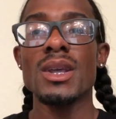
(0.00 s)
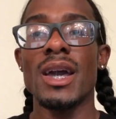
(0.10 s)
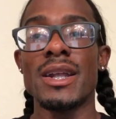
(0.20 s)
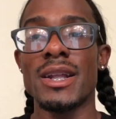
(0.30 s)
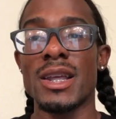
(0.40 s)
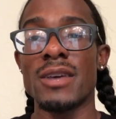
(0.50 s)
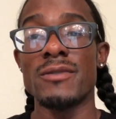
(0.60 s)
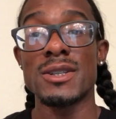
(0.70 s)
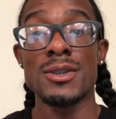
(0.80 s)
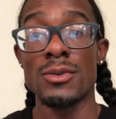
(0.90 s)
and it'll give
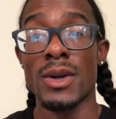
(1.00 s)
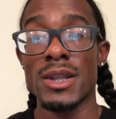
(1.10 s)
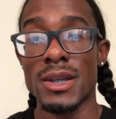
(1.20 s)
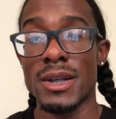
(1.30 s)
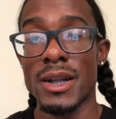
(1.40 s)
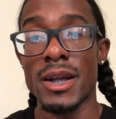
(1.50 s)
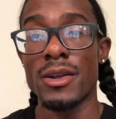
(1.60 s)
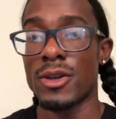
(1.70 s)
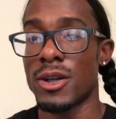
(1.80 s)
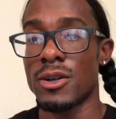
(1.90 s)
it to you right then and there.
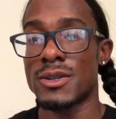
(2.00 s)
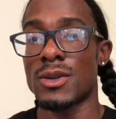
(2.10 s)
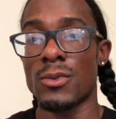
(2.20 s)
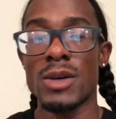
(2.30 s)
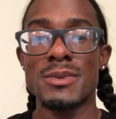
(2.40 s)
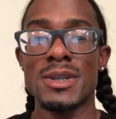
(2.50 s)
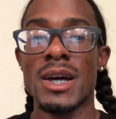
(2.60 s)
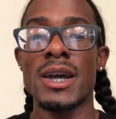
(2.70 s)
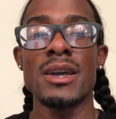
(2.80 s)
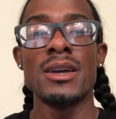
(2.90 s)
You can go to the
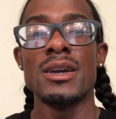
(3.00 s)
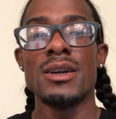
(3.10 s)
website.